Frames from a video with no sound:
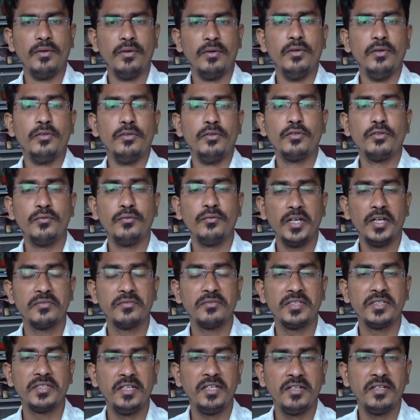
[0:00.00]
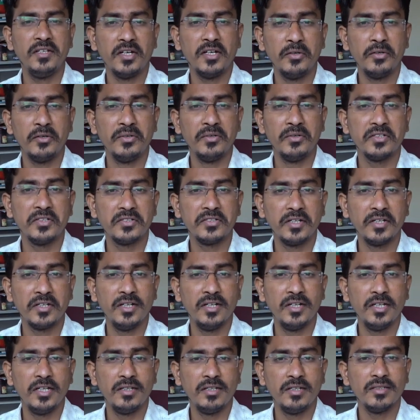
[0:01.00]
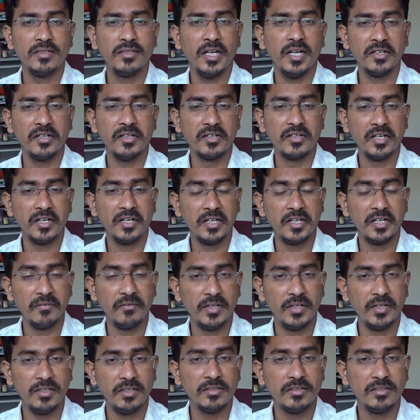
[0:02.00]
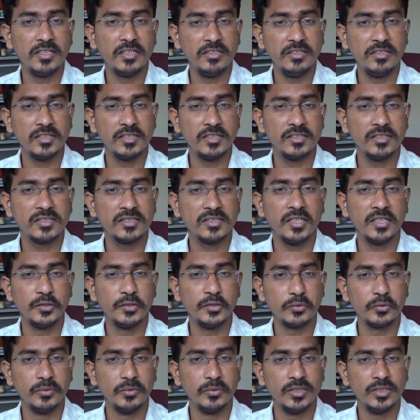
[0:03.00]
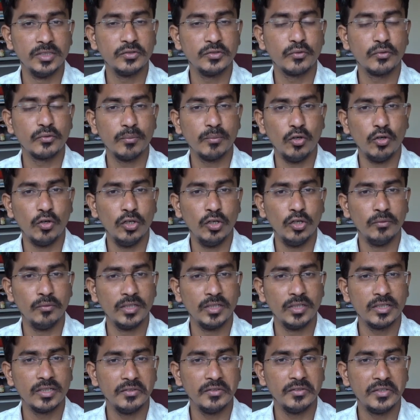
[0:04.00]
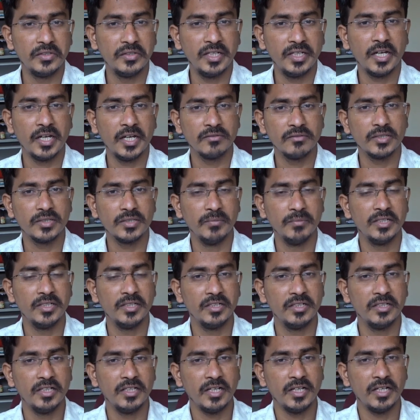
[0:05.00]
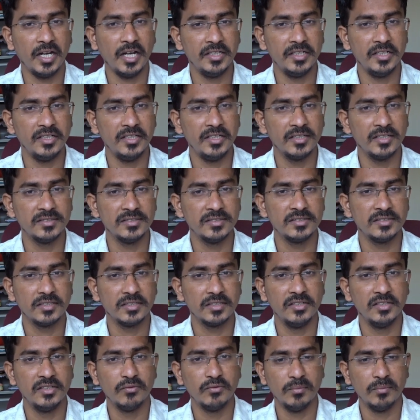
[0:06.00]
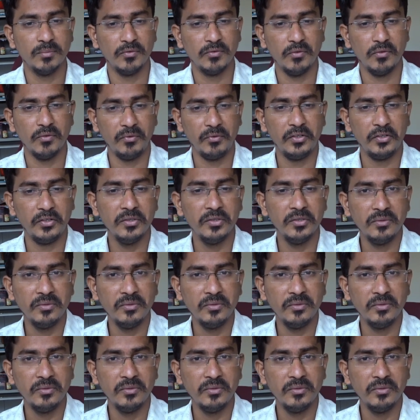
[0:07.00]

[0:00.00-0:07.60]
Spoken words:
you. So, we have seen how interestingly and creatively teachers and students from all over the country have submitted their ideas in the form of a video.